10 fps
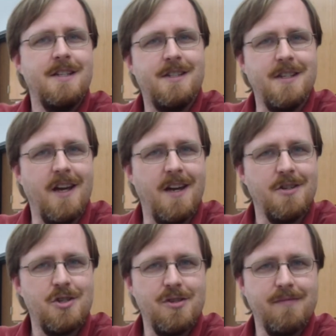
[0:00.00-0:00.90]
T
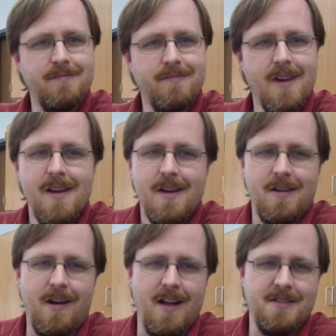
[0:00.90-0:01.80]
H.
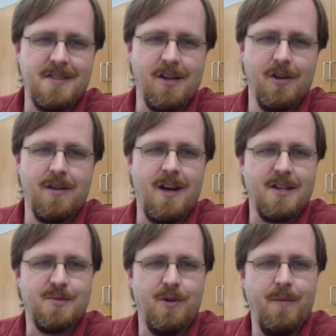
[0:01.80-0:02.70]
All right, let's take a look at the
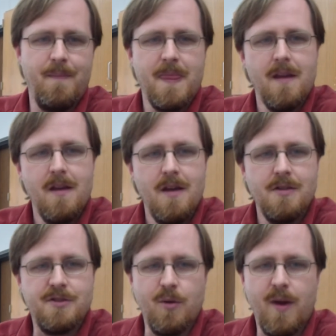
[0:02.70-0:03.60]
next one.
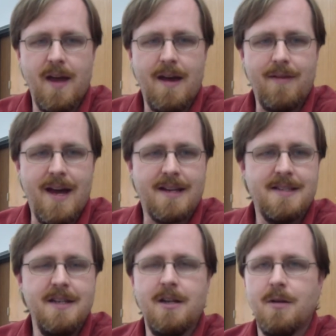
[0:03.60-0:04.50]
So we have
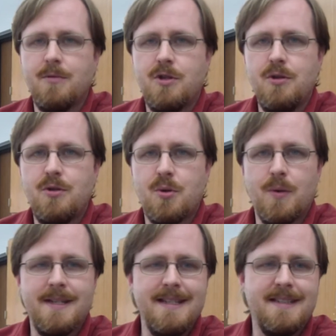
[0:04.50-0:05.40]
actinium two
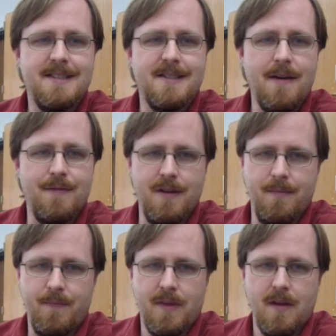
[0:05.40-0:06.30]

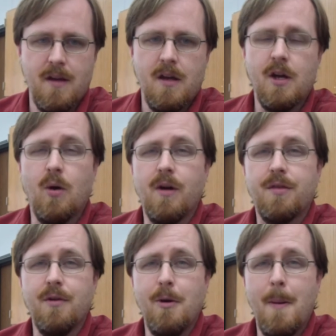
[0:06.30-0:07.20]
twenty-seven going
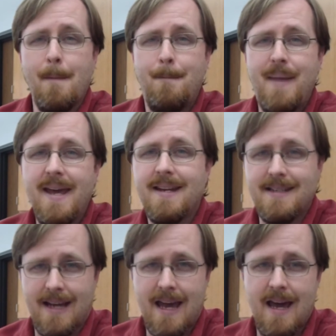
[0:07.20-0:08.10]
through beta
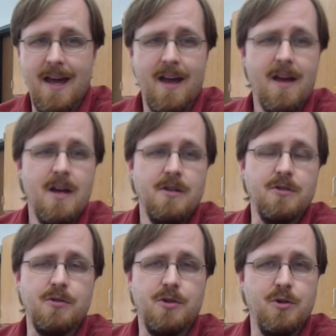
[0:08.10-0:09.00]
decay.
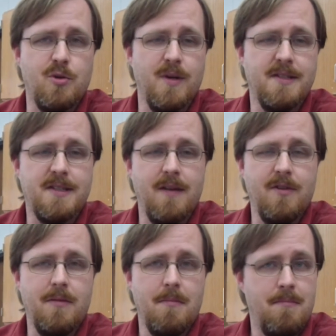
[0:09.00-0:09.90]
So two
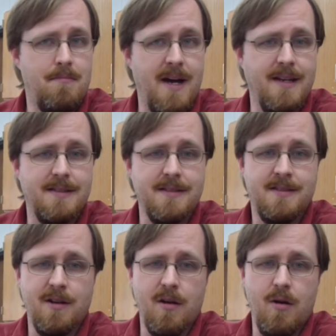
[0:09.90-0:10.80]
twenty-seven minus
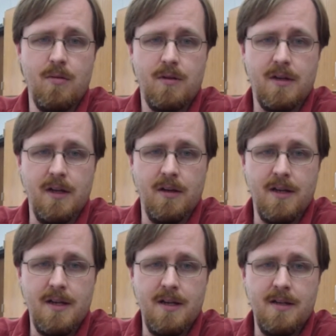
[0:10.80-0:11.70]
zero
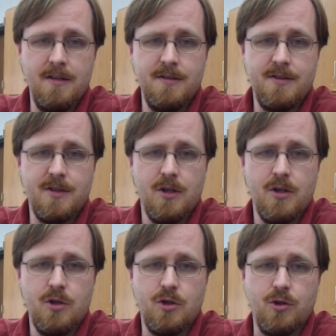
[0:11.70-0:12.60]
clearly is
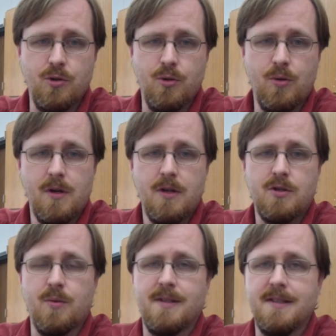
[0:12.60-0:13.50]
two
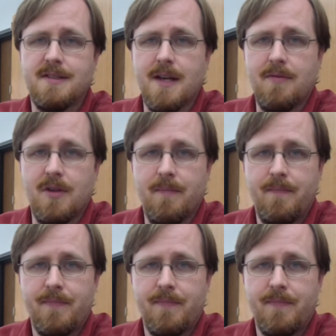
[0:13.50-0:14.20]
twenty-seven.